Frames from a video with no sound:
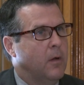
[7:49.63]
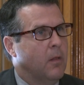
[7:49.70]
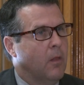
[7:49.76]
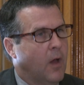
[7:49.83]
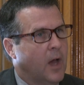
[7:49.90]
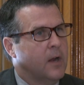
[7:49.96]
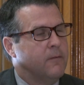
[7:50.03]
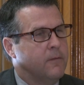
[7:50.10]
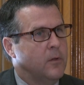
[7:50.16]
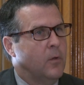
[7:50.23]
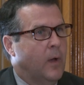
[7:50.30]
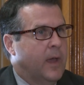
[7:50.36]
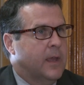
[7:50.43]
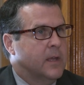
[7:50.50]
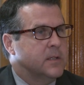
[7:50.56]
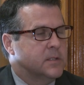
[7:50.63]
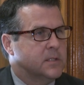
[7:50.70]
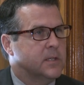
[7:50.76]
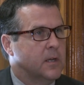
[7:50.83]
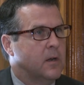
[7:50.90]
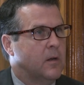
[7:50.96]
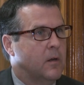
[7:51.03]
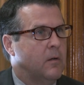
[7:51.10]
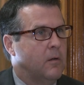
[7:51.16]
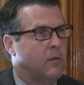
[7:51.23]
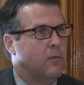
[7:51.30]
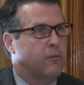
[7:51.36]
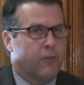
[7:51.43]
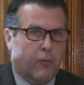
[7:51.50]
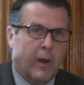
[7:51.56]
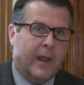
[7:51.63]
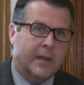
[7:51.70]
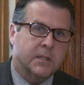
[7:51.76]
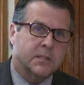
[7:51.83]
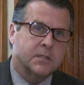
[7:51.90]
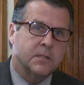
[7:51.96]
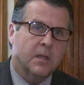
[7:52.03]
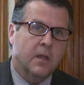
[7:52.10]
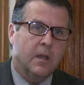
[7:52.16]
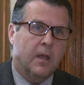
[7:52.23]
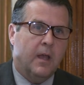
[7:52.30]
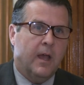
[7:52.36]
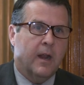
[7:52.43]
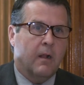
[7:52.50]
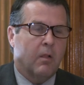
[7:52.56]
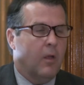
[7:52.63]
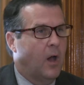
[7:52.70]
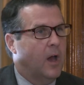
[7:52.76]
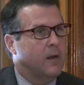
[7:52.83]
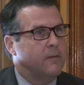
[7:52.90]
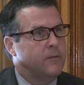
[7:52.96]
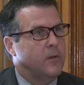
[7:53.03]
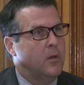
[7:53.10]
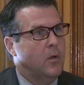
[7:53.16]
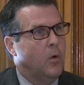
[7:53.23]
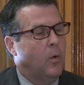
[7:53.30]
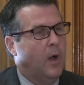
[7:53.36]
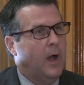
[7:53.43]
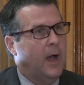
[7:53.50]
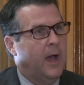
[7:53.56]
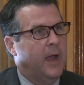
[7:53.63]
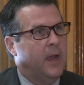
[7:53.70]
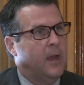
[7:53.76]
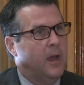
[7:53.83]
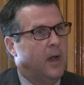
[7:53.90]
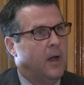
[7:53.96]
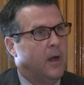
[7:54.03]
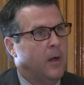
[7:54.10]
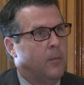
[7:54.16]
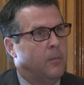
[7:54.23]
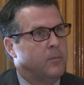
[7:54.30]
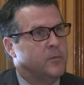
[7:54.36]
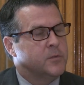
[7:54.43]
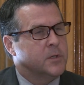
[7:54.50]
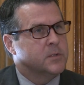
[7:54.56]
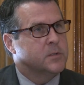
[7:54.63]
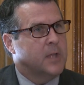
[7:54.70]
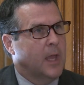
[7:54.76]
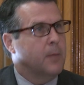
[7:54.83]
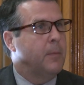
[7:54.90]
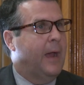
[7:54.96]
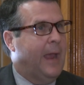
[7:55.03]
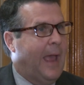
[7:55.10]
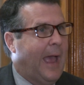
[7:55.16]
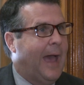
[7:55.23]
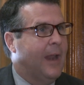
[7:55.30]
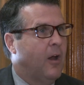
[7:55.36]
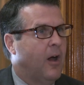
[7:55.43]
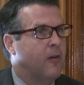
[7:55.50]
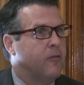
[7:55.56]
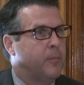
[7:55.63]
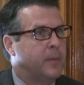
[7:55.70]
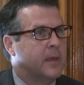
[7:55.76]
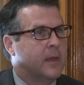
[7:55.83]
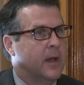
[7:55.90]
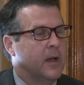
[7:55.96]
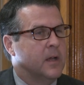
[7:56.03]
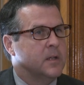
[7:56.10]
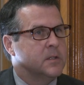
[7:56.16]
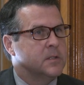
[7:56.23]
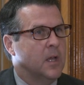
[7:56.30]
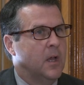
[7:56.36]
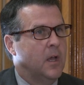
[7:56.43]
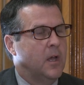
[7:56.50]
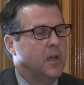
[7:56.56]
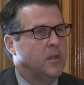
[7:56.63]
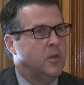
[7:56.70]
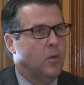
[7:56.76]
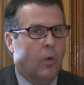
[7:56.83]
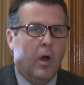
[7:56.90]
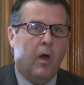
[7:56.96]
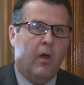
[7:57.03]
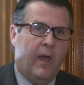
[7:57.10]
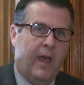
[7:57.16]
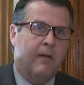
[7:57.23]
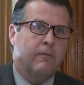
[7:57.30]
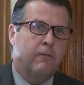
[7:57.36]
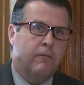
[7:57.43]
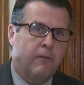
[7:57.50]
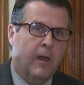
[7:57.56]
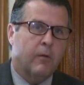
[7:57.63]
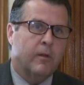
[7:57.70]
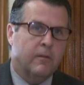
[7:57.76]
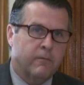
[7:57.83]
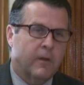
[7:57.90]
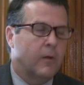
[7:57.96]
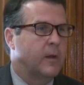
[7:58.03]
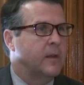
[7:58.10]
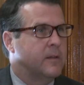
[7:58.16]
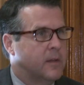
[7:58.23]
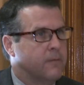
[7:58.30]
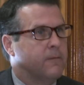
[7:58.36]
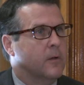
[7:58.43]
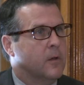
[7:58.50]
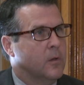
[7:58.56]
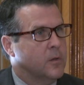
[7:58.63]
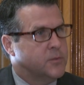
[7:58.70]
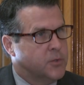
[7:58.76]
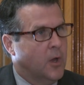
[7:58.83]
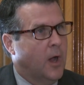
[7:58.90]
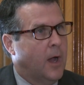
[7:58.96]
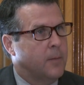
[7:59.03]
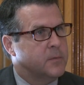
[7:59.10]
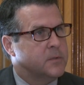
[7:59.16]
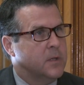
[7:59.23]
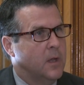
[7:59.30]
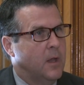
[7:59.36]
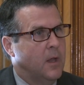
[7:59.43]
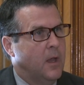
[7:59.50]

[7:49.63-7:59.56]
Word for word: A lot of you I consider friends, and a lot of you I um, just take my hat off because you all have very, very difficult jobs.